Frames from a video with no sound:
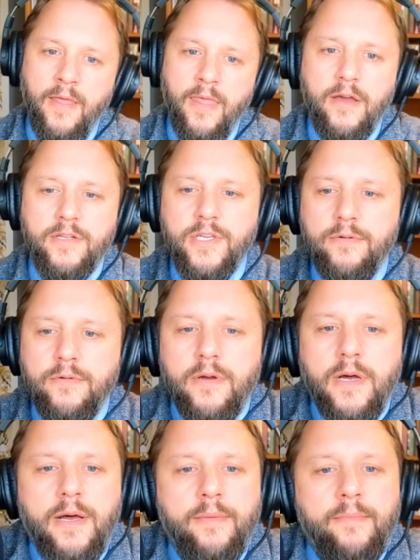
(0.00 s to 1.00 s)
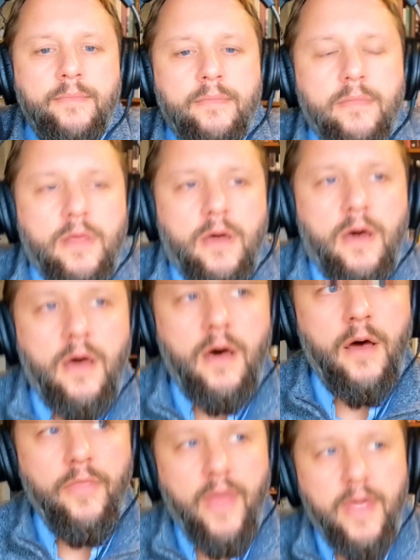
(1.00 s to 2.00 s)
So
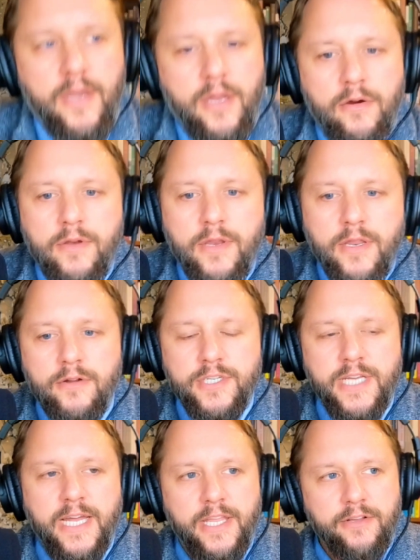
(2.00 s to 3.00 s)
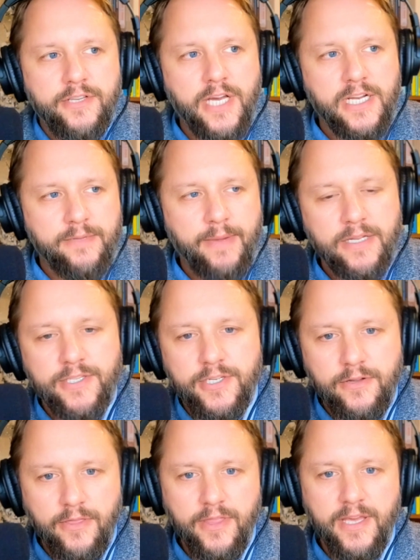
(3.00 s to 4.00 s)
on that note, Shadi, you talked about
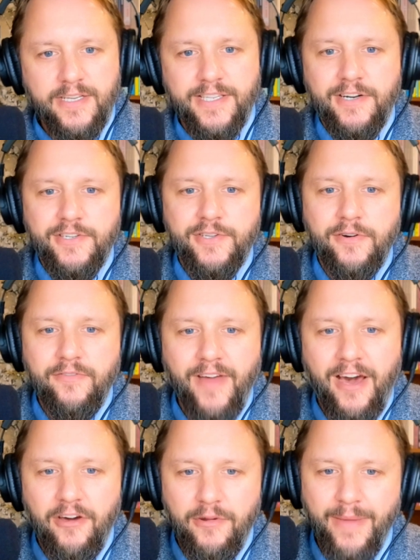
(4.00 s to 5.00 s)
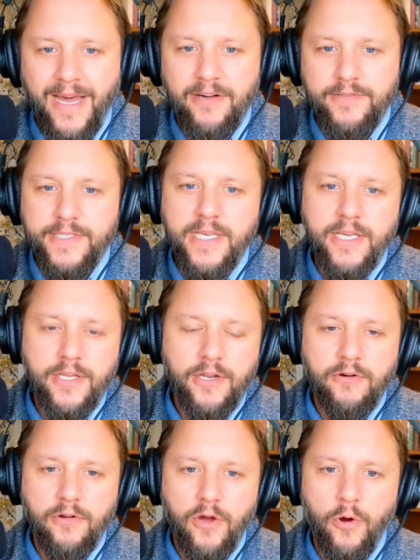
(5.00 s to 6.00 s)
certain things that are sort of out of bounds that you
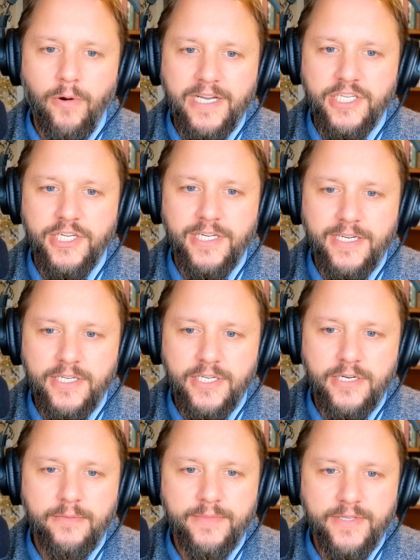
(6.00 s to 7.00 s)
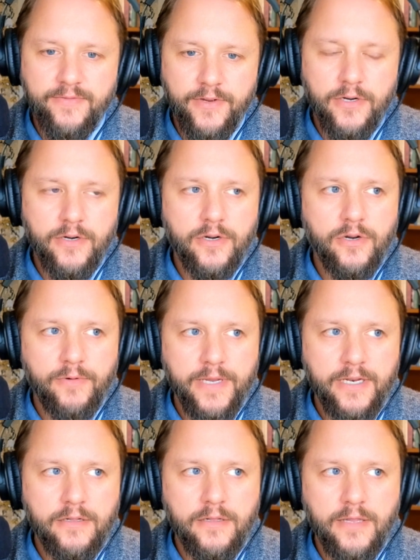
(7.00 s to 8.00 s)
don't question in terms of your
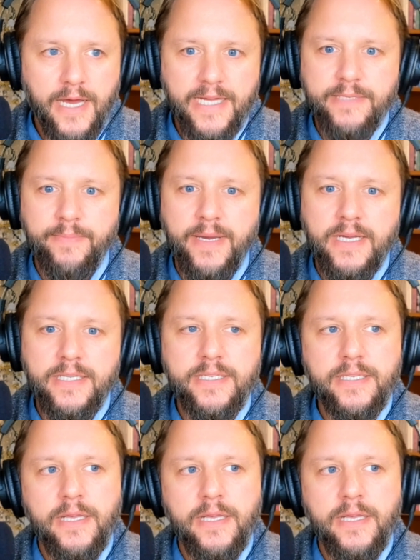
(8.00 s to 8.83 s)
creedal aspects.